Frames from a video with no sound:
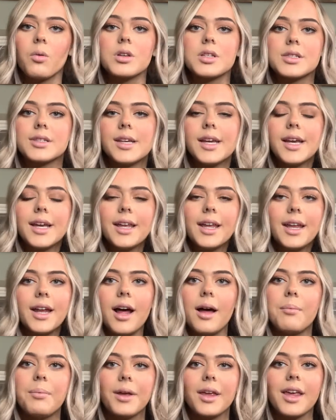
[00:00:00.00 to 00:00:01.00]
seeing it
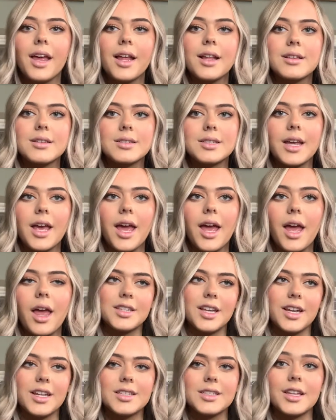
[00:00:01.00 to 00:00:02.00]
up against a
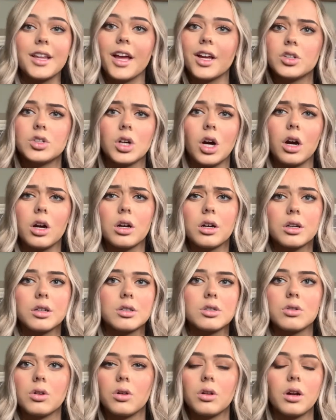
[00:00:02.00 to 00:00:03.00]
City Select jogger
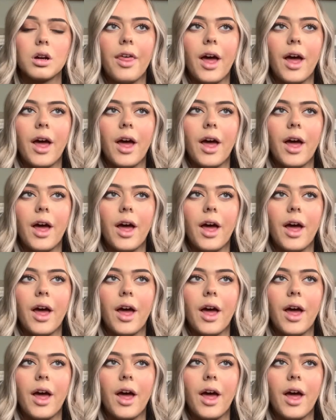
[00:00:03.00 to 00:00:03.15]
stroller,